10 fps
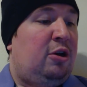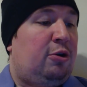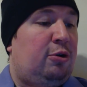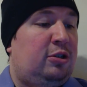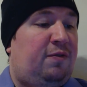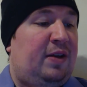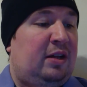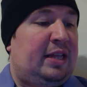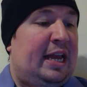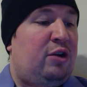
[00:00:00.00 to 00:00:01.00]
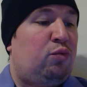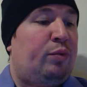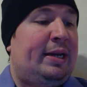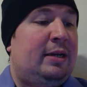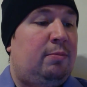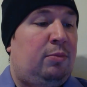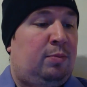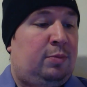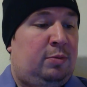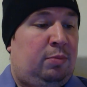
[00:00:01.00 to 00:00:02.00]
Hersfeld and
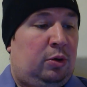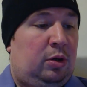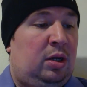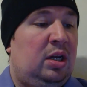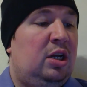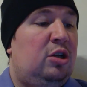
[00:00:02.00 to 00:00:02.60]
Rayenburg,